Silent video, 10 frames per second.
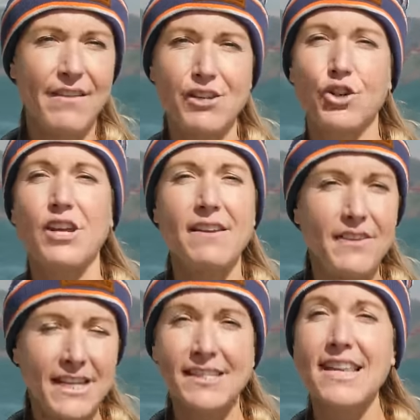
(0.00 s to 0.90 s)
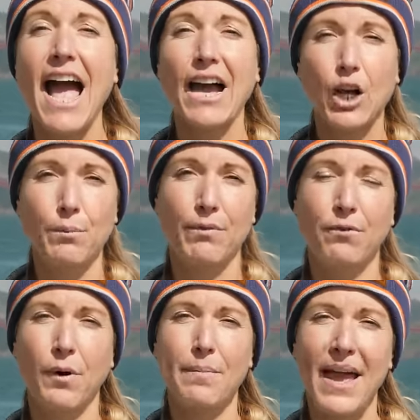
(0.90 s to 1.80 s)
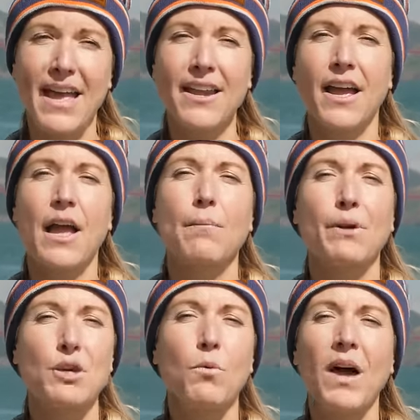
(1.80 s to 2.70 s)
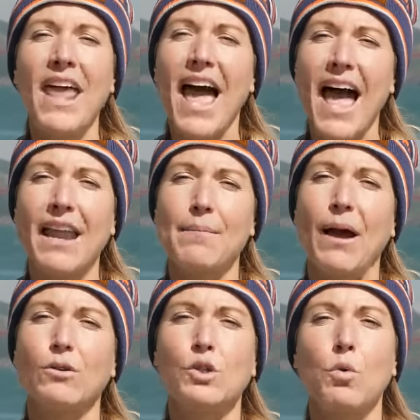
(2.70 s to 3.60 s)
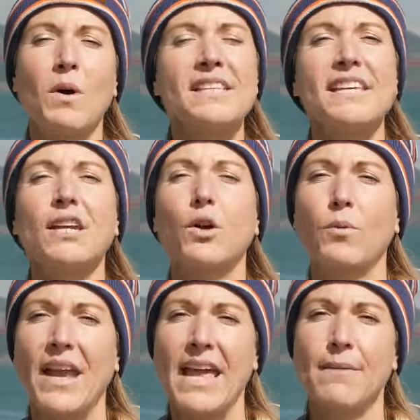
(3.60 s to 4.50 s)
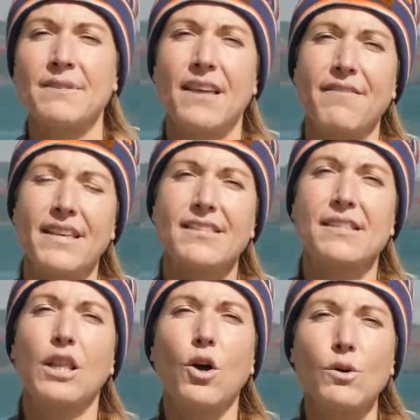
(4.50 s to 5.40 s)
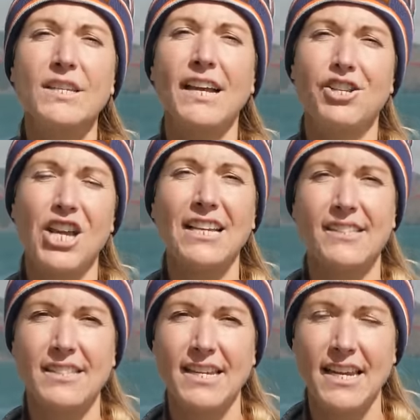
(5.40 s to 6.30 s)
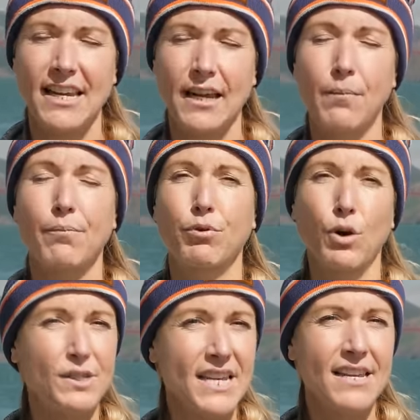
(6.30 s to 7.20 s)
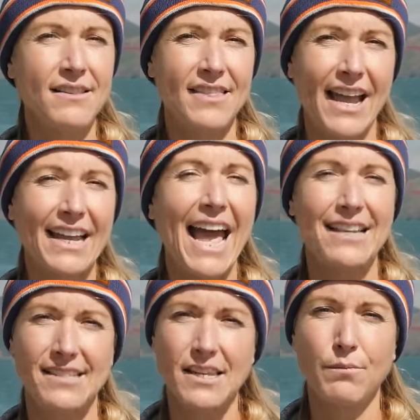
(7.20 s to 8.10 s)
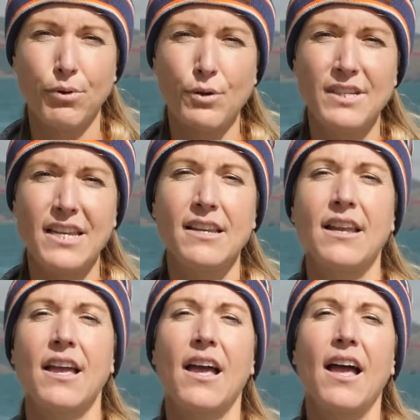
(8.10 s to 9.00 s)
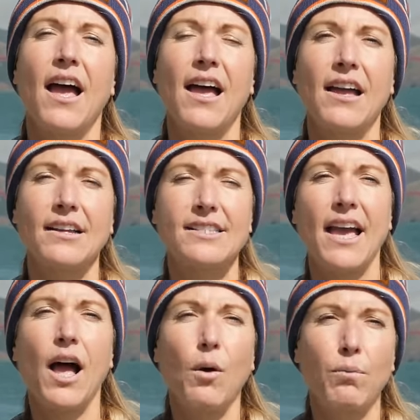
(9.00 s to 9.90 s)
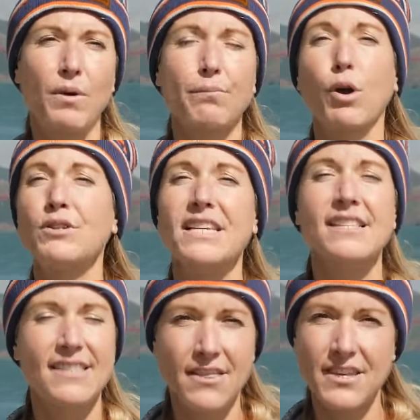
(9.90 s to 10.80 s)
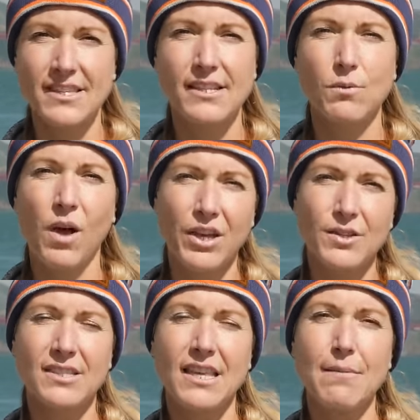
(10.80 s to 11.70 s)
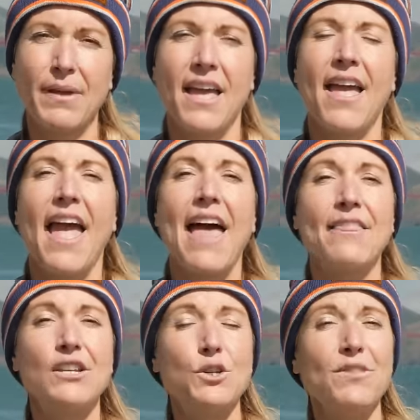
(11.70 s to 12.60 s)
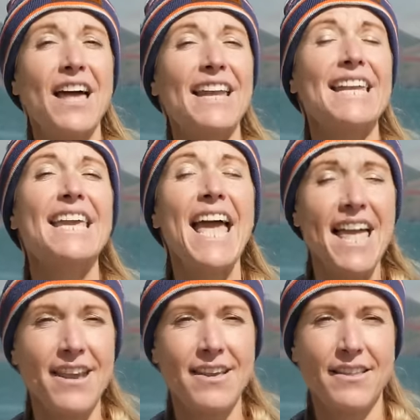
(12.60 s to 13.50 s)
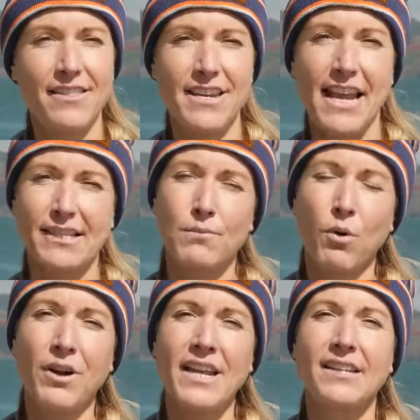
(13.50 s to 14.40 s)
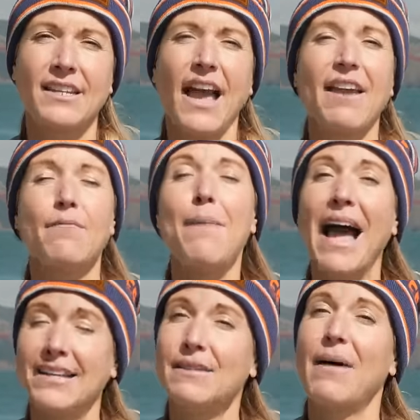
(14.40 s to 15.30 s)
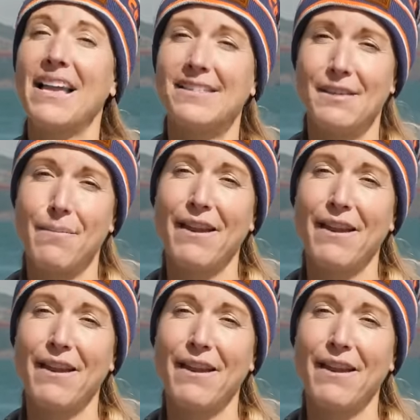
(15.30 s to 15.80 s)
of as your evening snack or before bed, but you want to add about 20 grams of a slow digesting protein, that casein protein, to help with protein synthesis while you sleep, and then do that again the next morning to kind of maximize the